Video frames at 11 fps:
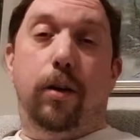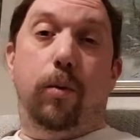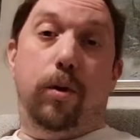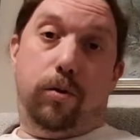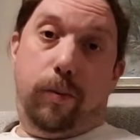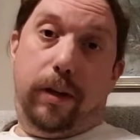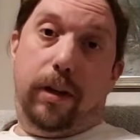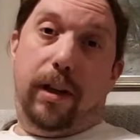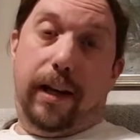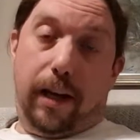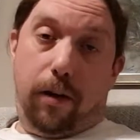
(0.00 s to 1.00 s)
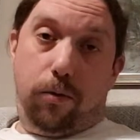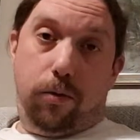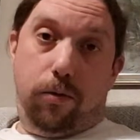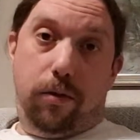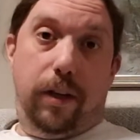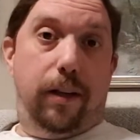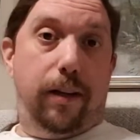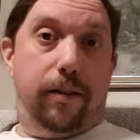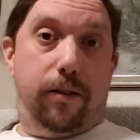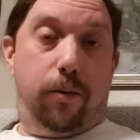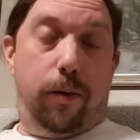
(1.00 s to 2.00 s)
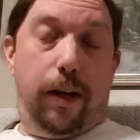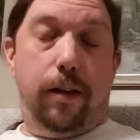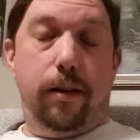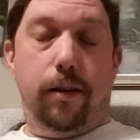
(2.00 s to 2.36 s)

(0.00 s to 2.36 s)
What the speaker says: We also went to the Lego store in Leicester Square.